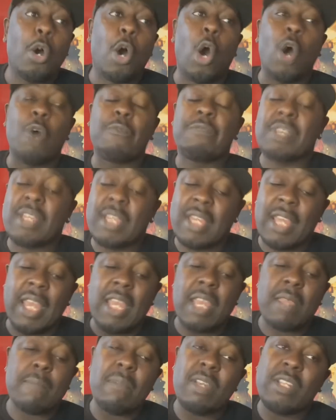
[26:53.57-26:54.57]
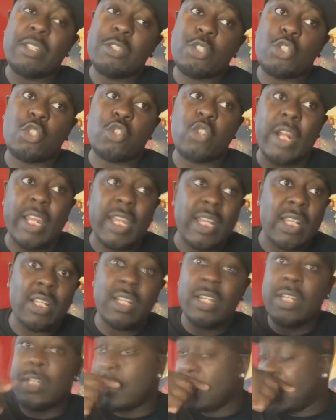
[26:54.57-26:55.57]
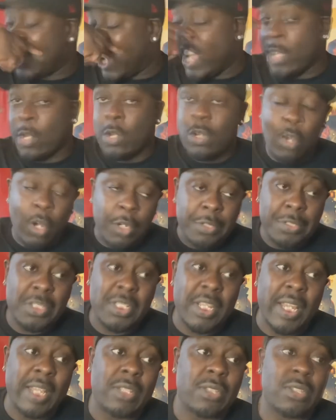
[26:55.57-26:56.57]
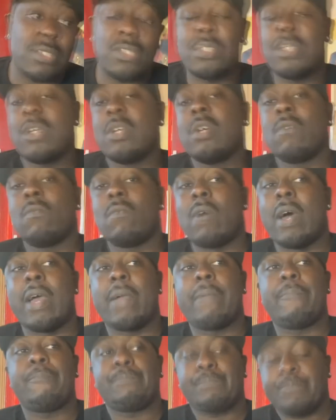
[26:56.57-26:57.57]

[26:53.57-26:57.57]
of gaming trailers and content, right?